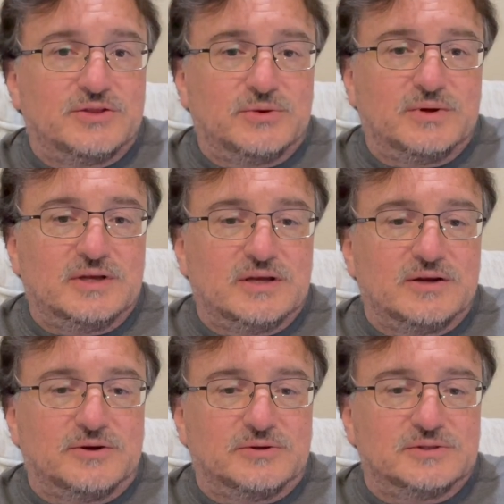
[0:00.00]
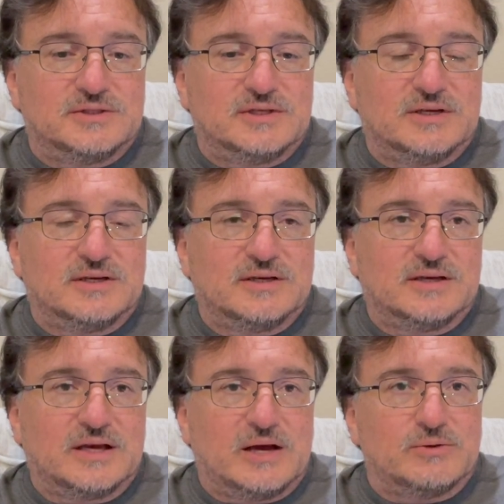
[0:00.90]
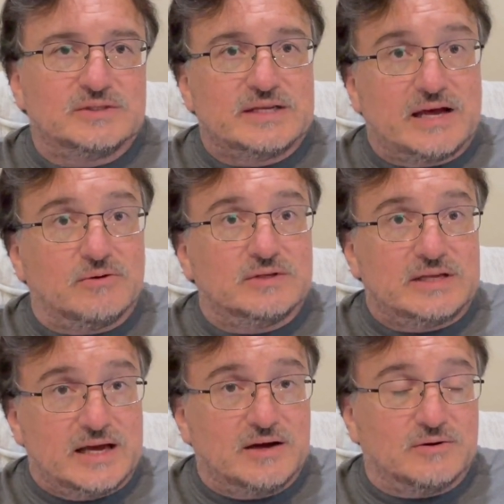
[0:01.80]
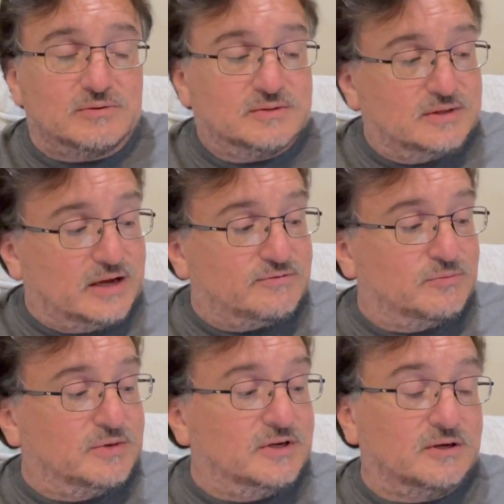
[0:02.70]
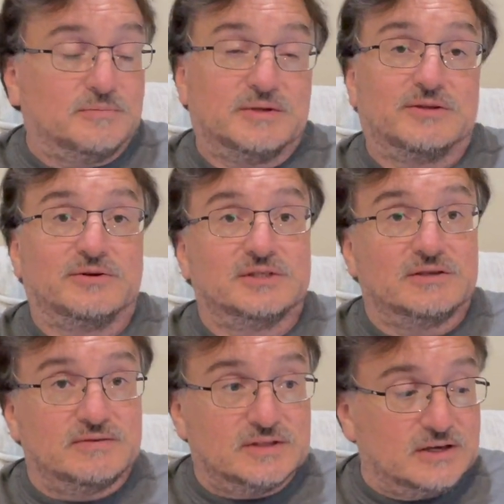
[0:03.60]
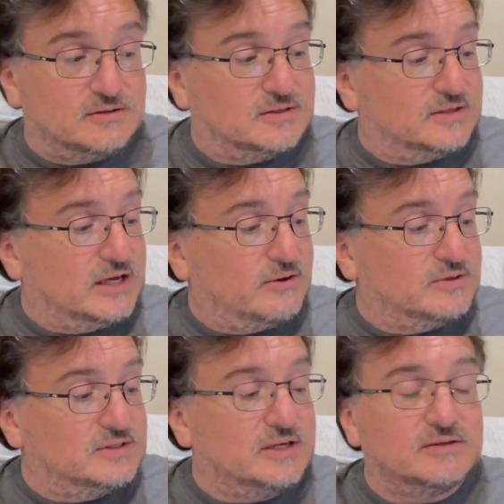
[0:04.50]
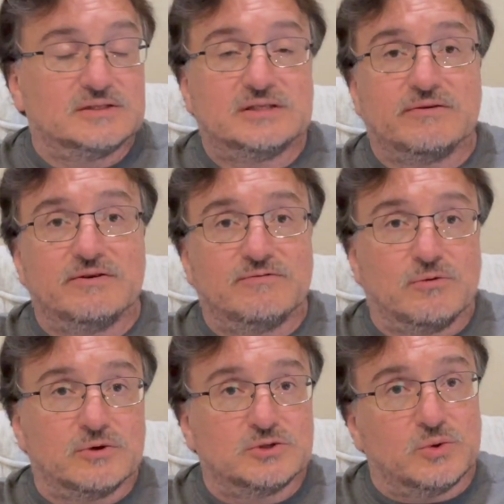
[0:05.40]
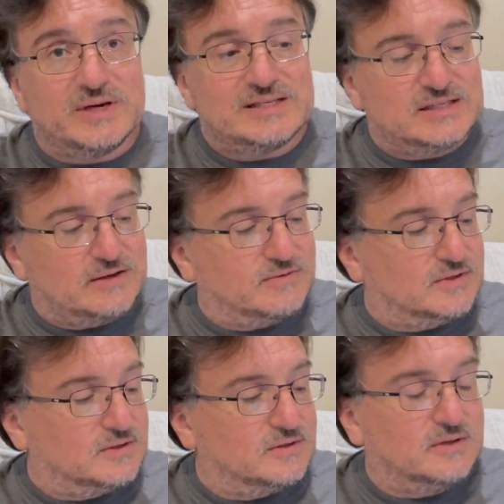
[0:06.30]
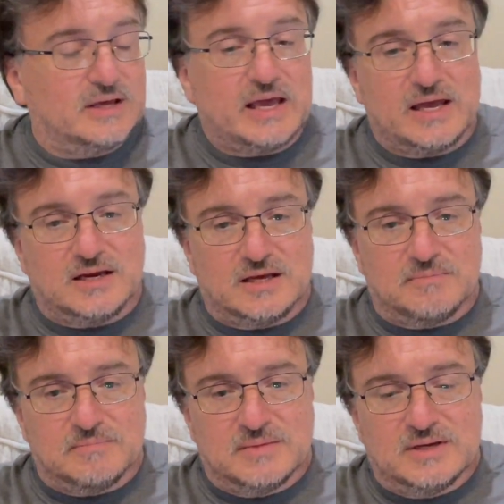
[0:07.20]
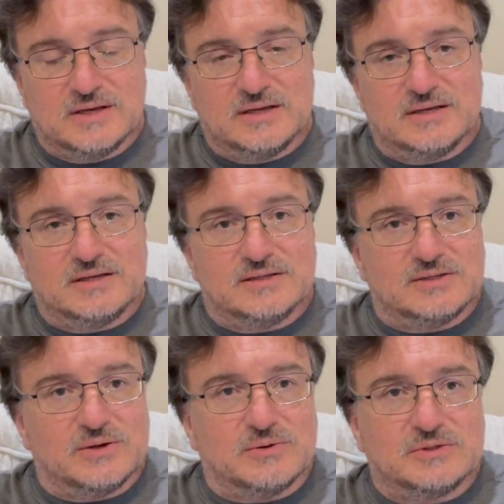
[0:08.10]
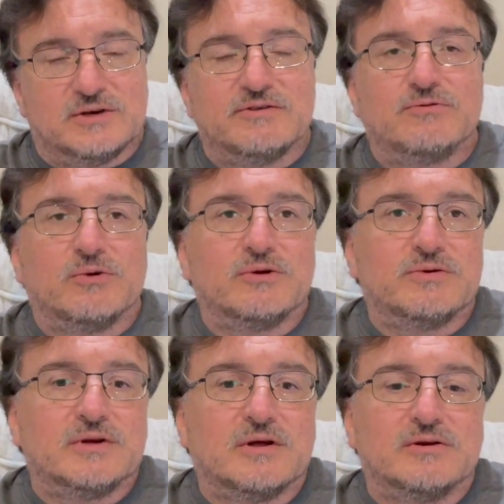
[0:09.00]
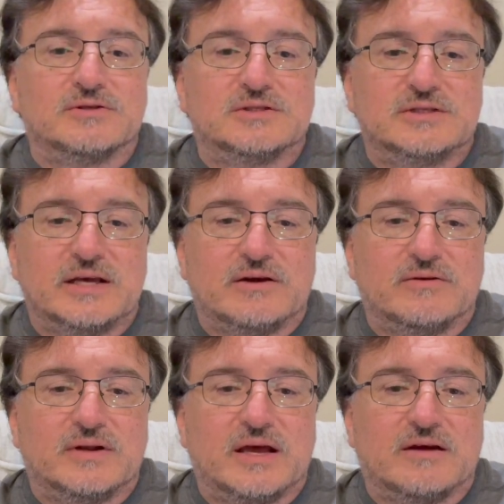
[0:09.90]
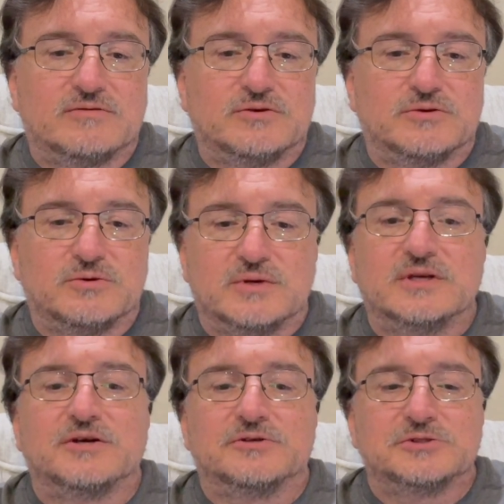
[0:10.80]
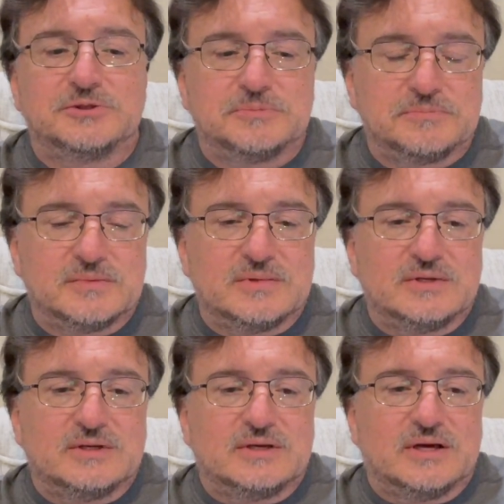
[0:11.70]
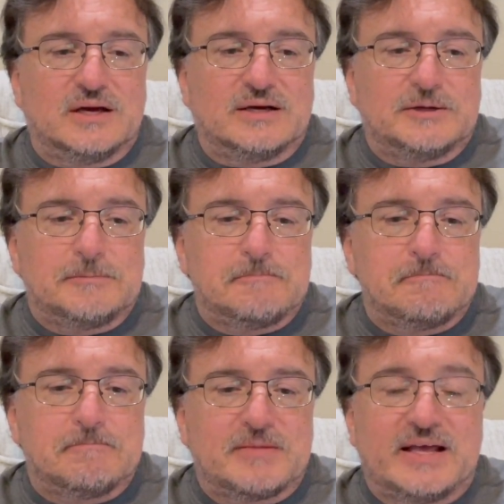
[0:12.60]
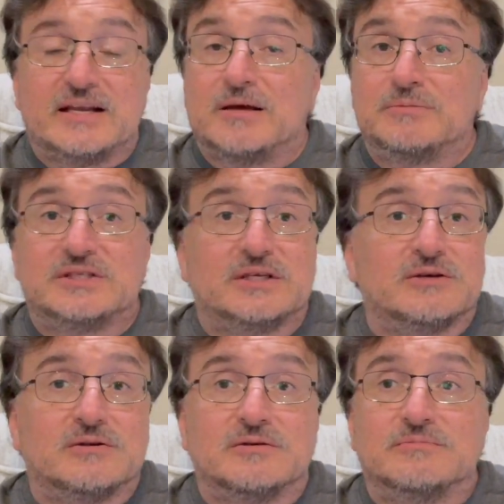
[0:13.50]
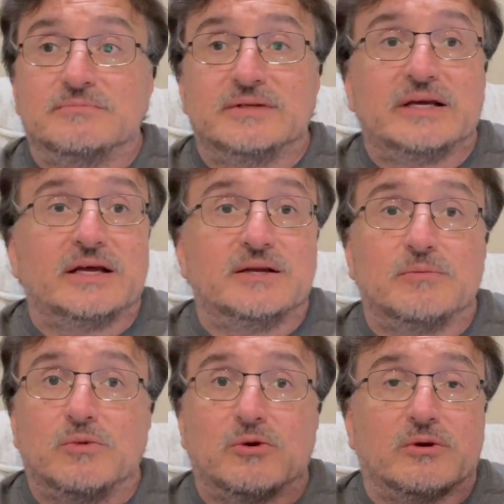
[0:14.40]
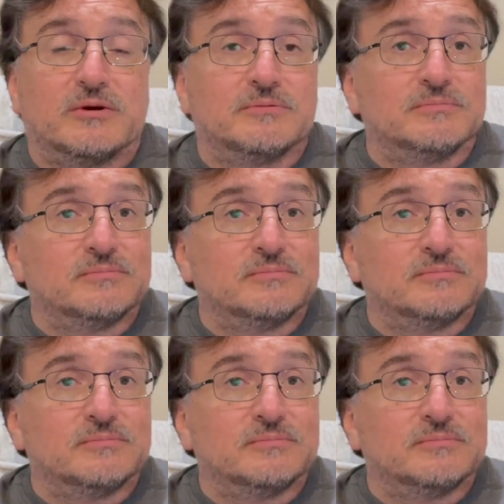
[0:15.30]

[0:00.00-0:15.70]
three years, I was now down after being up at 37,000. Now I was down 74,27.80. So $7,400 down after three years. Um, and I'm still getting more